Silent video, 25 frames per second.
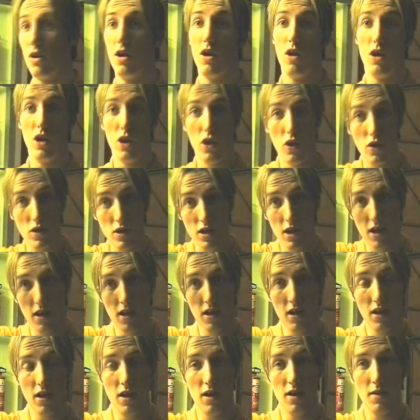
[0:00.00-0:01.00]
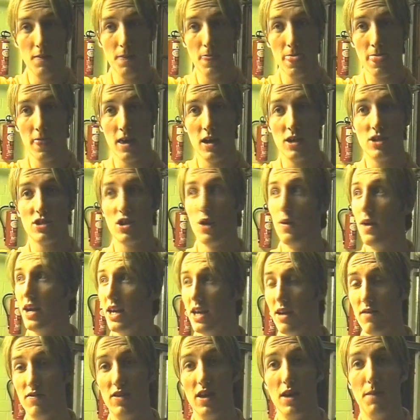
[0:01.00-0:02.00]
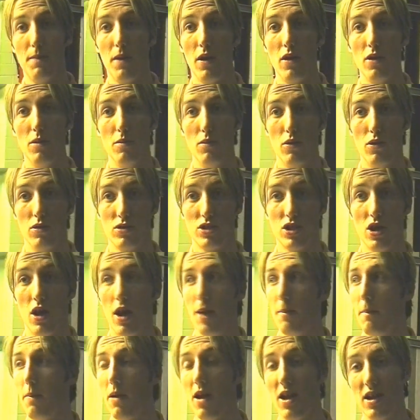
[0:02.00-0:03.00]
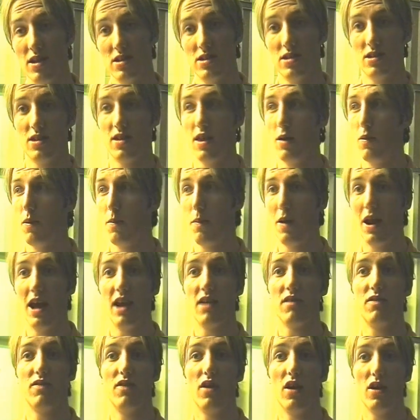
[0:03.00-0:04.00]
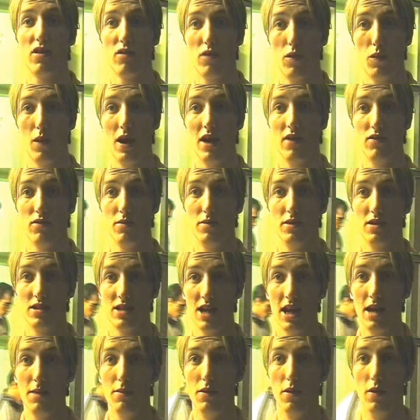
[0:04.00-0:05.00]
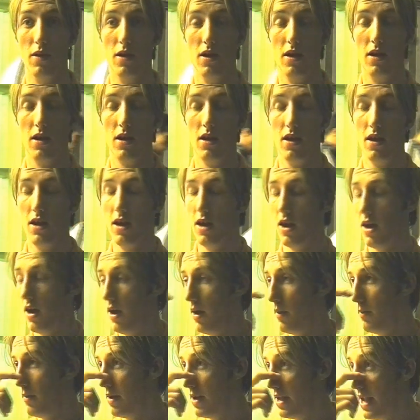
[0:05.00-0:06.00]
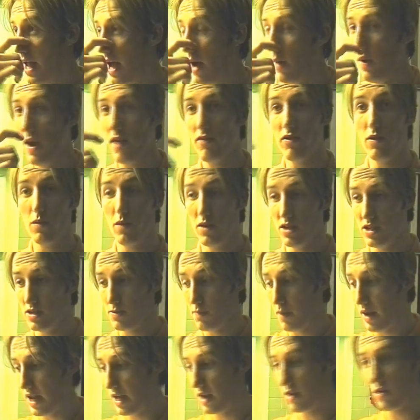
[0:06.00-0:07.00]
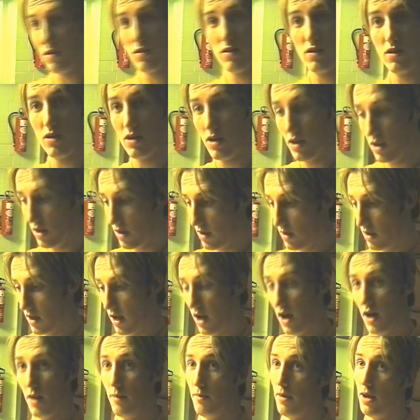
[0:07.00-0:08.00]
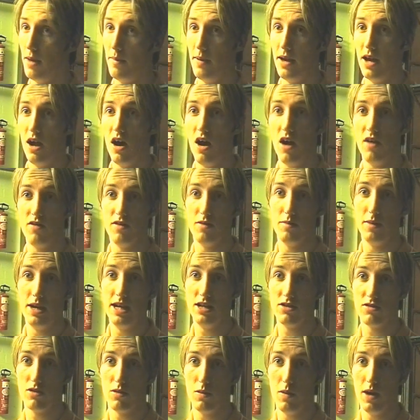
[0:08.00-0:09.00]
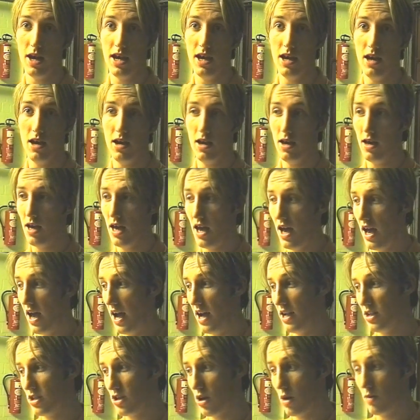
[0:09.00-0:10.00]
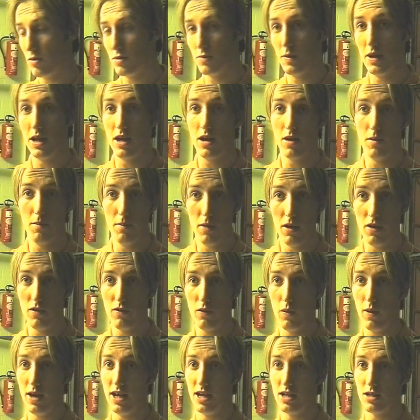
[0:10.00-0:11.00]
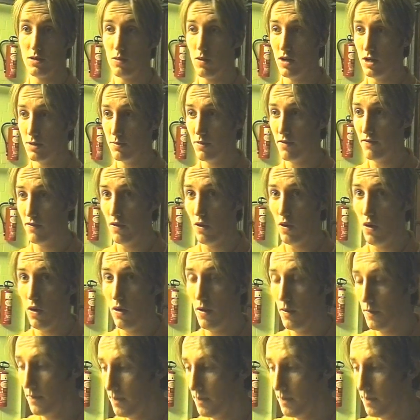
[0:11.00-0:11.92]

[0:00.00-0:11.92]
a lot longer, so it gave the opponent more time. Plus, they were playing further away from the table. Now everyone is playing maybe half a metre away and top spinning on both wings, whereas before